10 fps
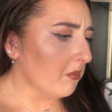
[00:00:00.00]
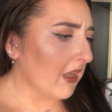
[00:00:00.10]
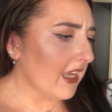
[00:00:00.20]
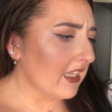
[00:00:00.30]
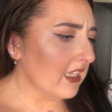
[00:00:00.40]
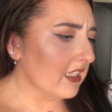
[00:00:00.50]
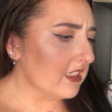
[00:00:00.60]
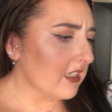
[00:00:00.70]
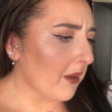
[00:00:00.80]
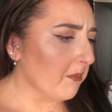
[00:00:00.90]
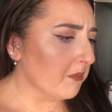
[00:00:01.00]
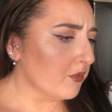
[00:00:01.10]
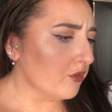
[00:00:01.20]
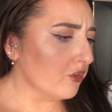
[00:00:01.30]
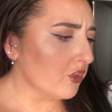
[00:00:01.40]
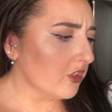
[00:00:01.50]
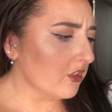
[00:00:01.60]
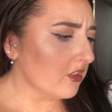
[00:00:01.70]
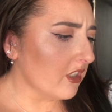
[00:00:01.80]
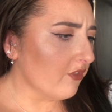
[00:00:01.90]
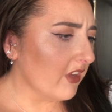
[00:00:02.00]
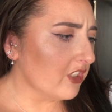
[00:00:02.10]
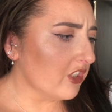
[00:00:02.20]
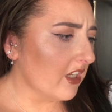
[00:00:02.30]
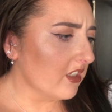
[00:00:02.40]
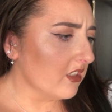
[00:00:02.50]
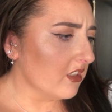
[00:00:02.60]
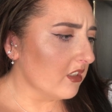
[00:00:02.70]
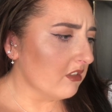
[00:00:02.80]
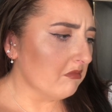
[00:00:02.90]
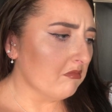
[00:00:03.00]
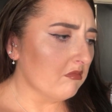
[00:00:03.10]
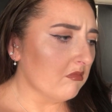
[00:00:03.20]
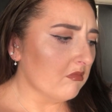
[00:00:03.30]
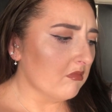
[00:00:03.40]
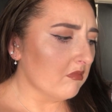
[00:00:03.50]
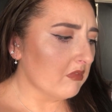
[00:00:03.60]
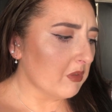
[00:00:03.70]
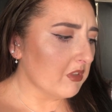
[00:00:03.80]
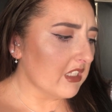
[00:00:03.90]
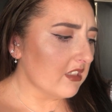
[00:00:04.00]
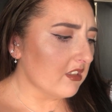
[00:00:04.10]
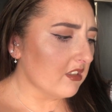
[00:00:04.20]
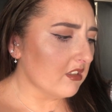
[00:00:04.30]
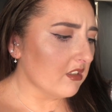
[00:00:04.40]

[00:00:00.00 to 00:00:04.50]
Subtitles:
Blightly temptress adventure. Is that what it says?